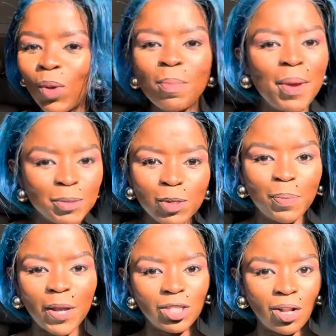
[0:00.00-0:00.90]
is what makes me
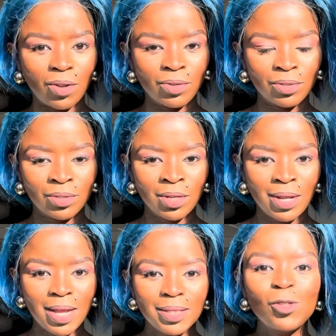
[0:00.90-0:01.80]
special.
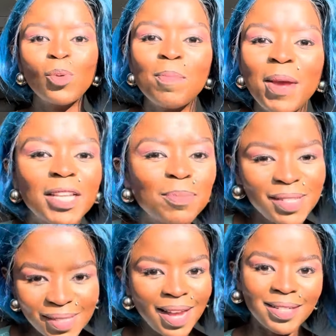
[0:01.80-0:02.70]
This is what makes me
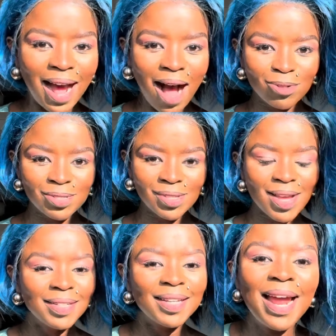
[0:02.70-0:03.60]
stand out,
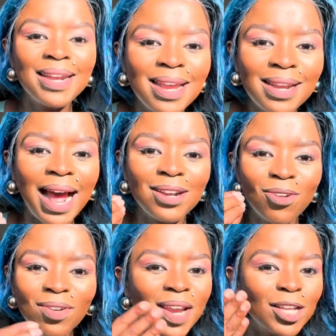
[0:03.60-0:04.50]
that I
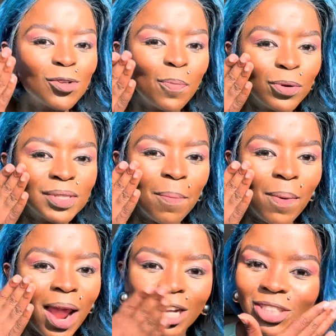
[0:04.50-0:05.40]
don't need to put a
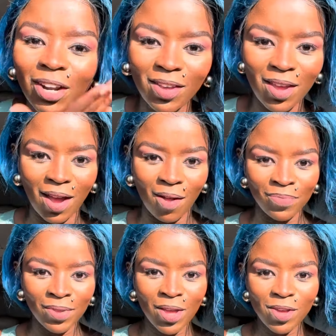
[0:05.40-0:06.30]
blusher here.
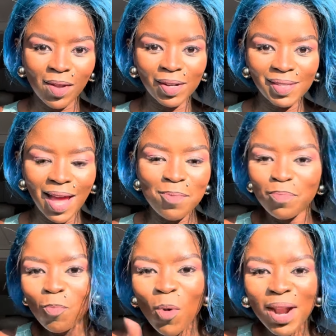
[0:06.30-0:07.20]
You understand?
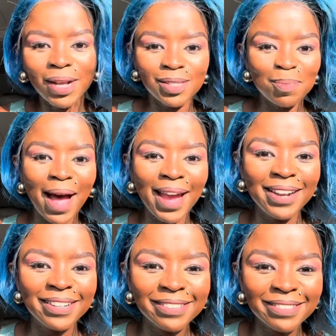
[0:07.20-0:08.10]
When I smile,
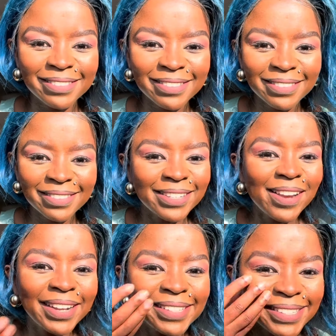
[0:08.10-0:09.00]
you
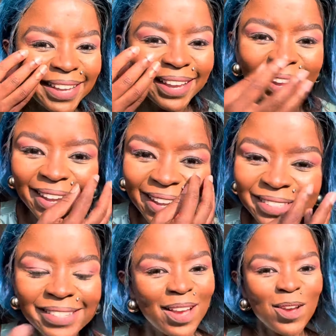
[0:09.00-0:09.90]
can see
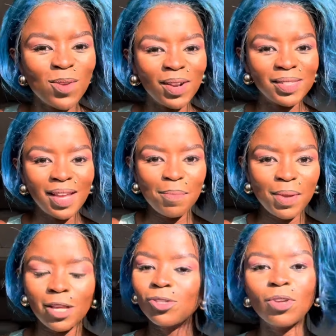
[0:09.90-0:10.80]
it. You understand
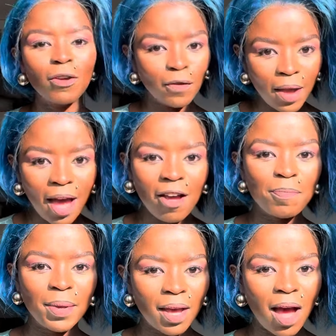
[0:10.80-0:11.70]
me? So if you have
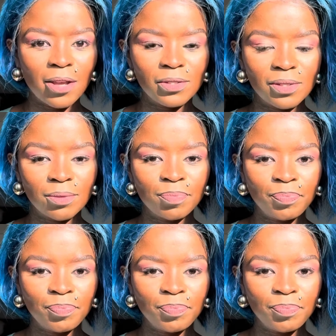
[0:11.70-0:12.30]
big eyes,